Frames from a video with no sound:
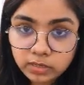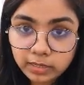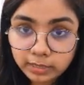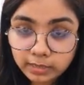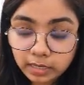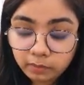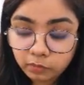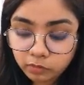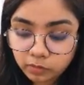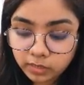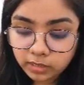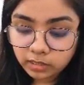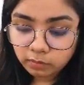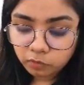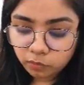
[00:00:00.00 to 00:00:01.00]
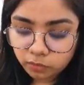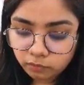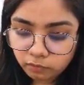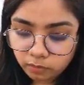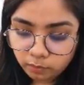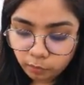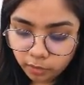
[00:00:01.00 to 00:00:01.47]
Like I'm going to take the moment
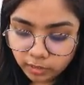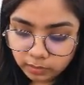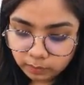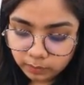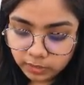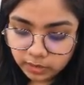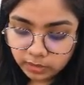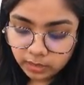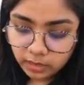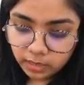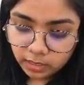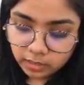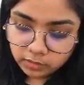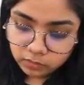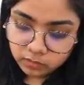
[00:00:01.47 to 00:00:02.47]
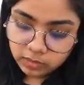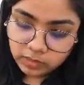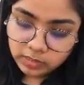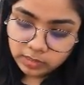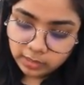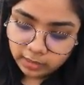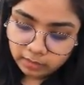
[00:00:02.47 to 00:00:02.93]
from point B. So
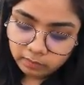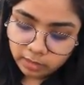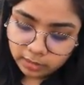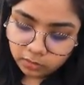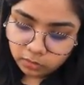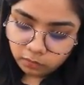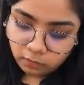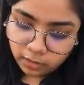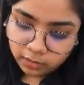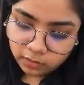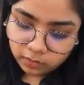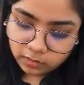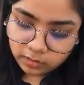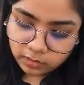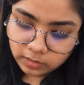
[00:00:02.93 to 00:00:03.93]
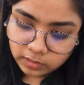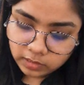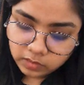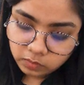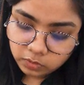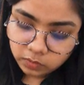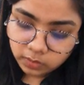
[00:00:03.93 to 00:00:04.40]
this time I need to find out the
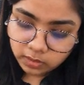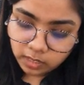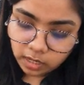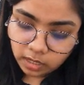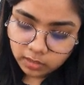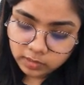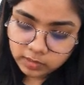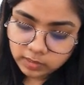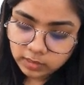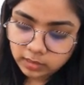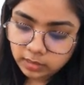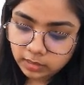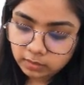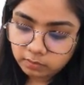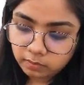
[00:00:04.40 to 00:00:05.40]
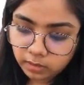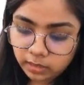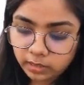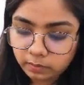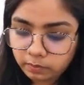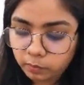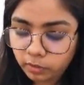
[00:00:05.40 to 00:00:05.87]
distance between RC and
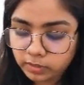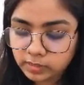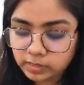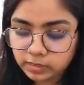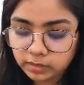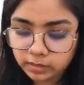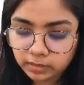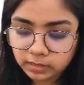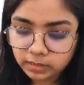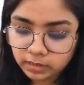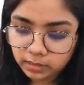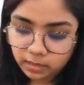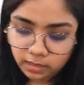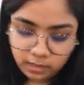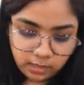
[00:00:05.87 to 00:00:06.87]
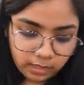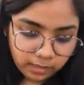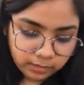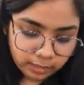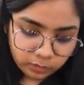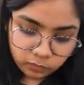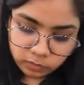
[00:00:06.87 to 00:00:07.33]
point C and D.
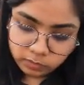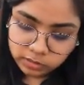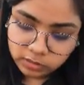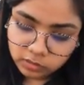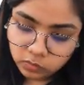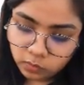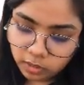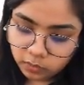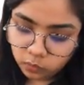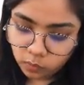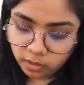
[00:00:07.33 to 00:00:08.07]
That will be just what?